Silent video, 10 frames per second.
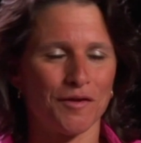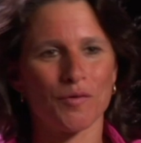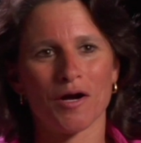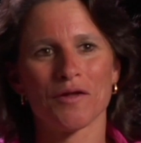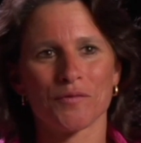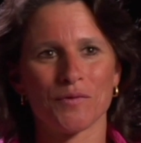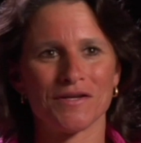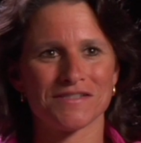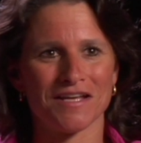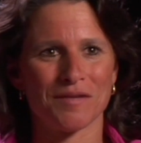There were other
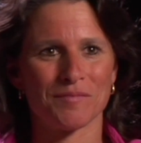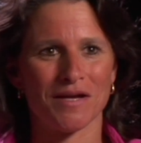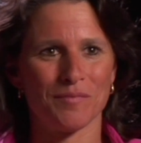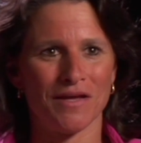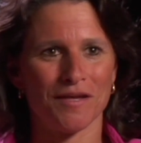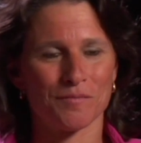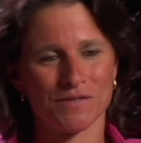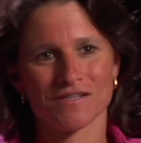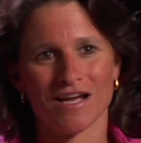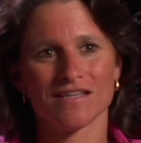ways to end my pain
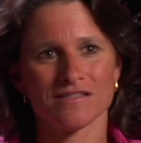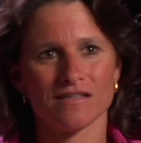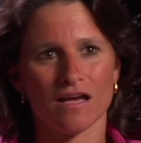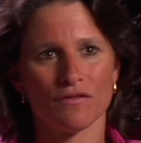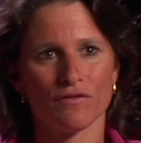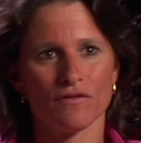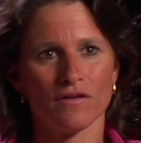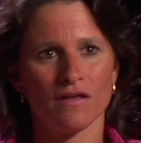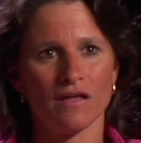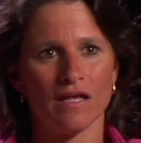besides death,
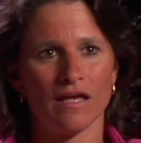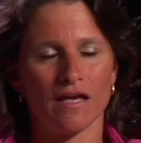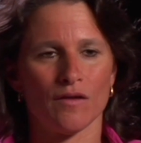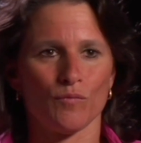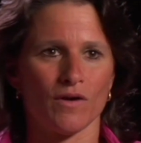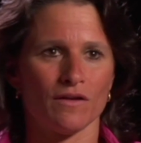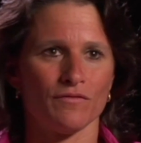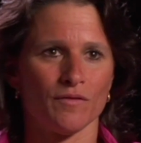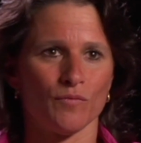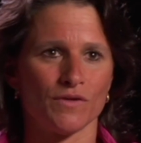and one
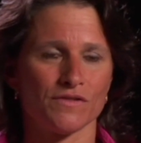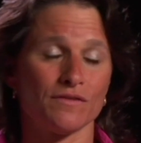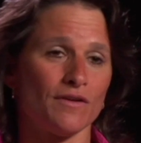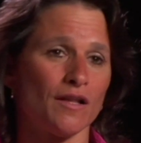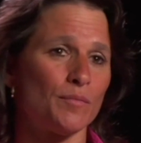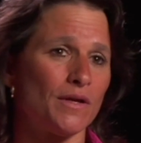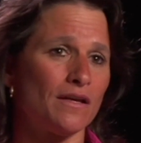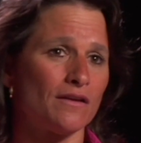of them was developing